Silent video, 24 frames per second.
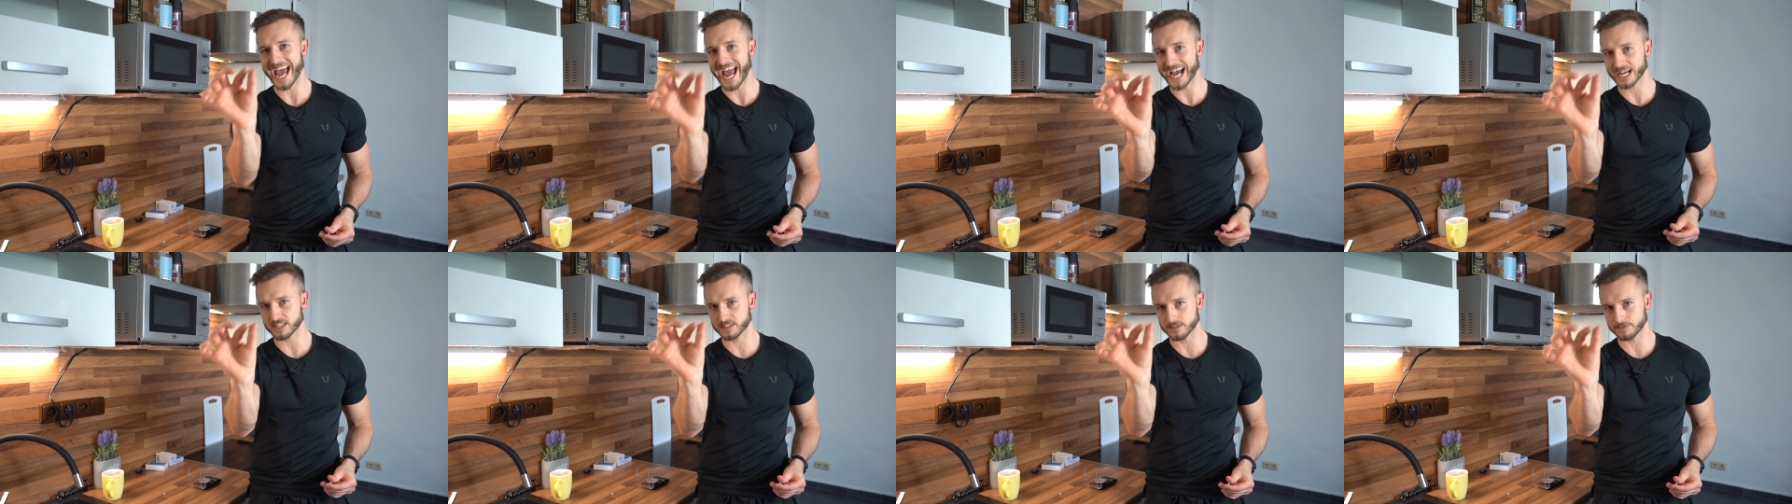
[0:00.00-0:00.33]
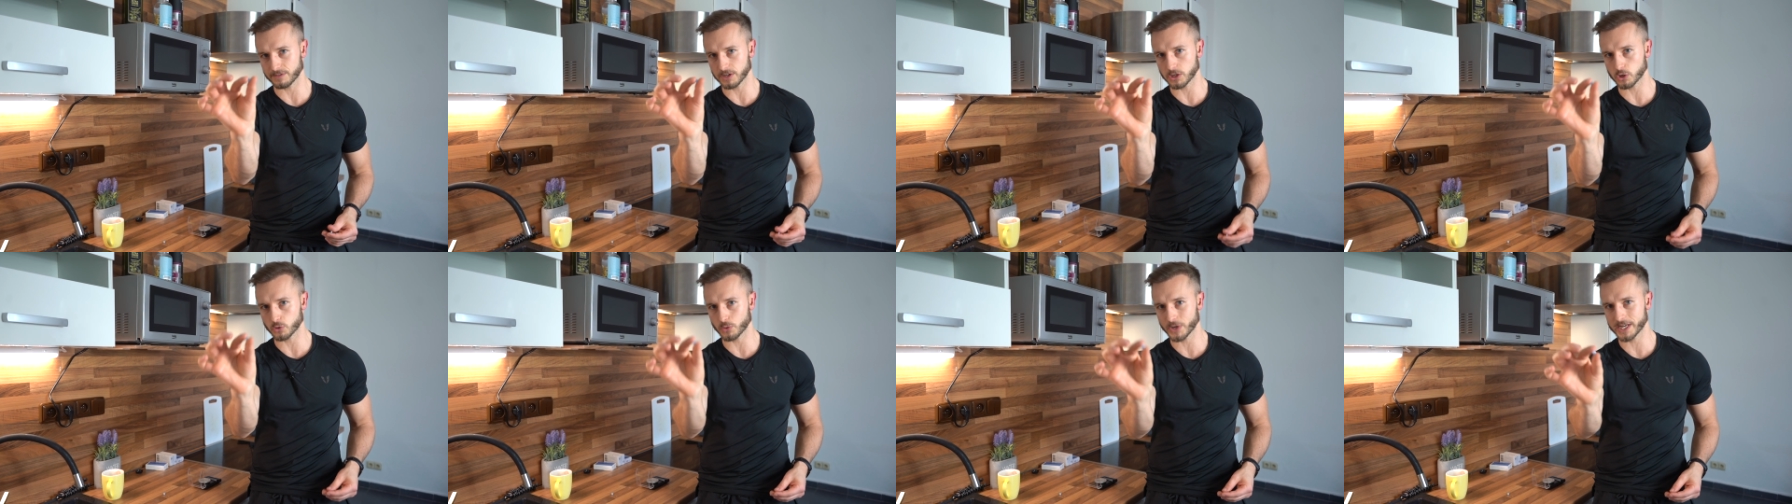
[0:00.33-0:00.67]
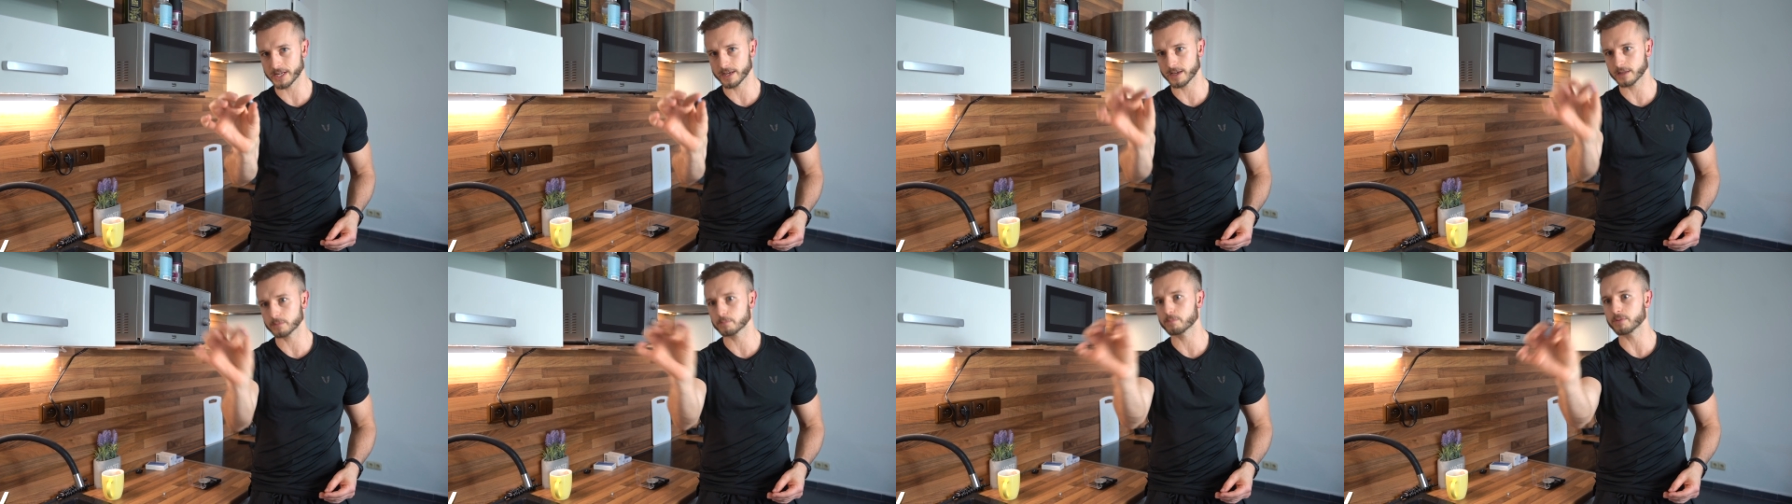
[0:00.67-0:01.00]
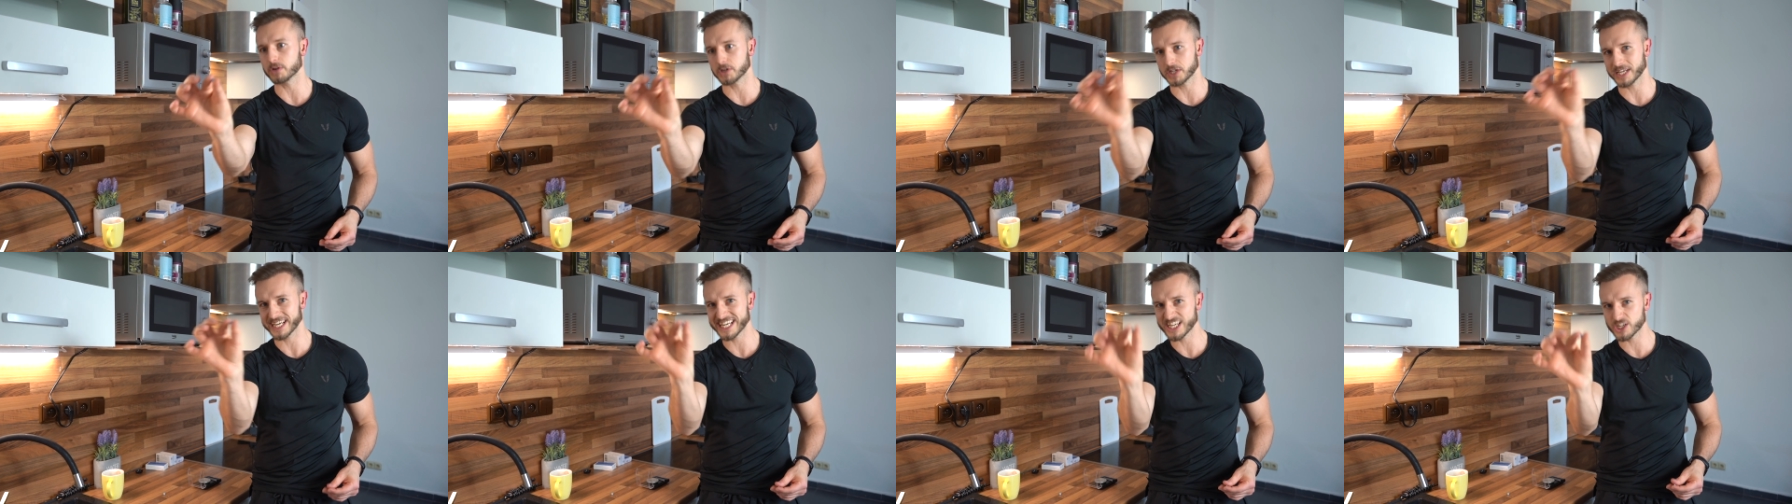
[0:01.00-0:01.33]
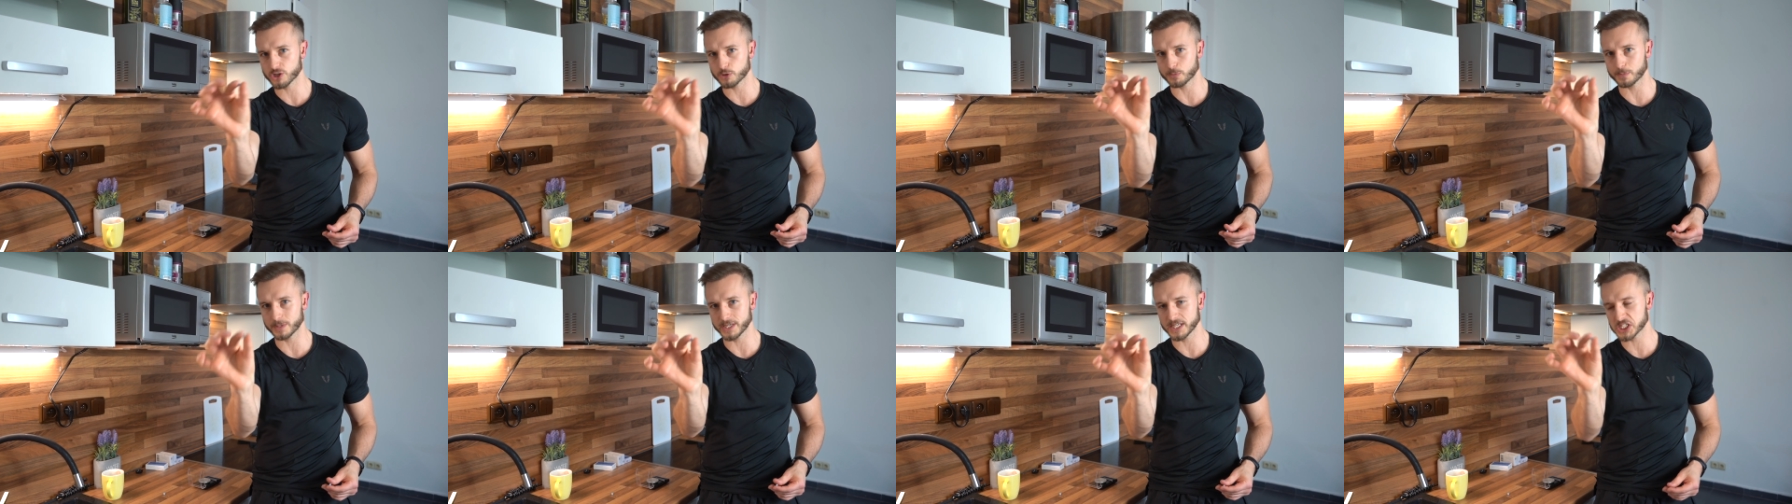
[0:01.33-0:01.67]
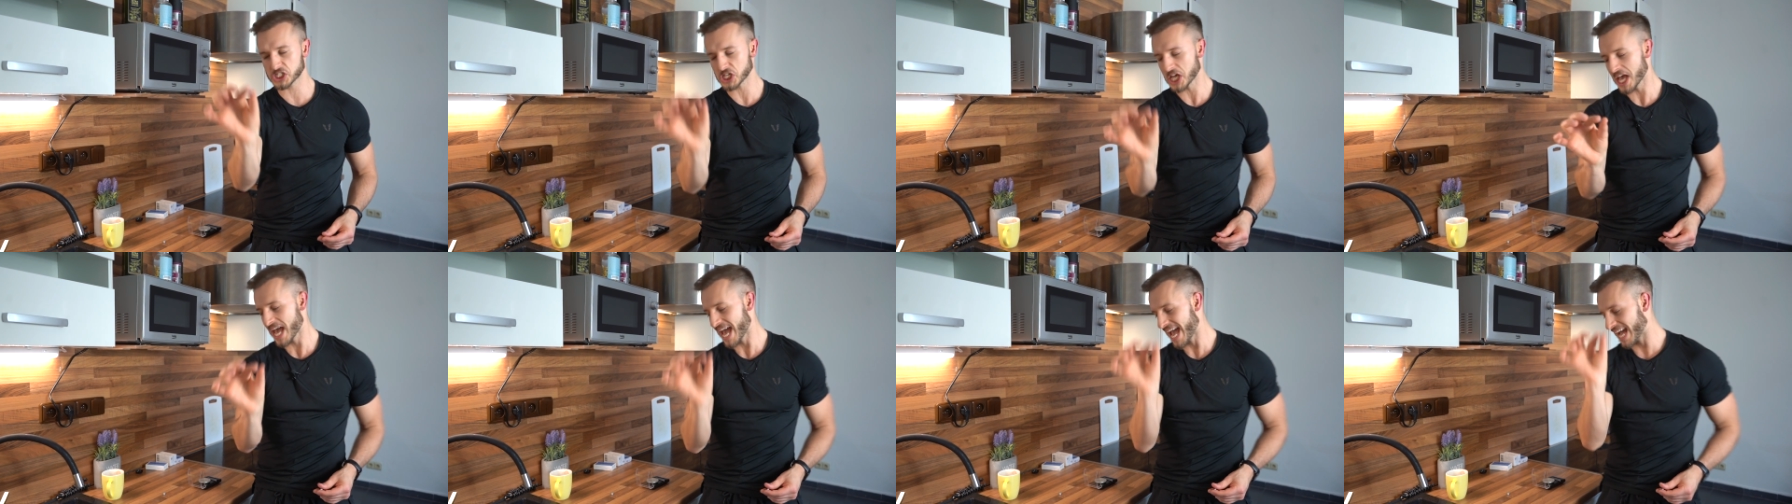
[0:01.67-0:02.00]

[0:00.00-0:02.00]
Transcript: active ingredient per each piece,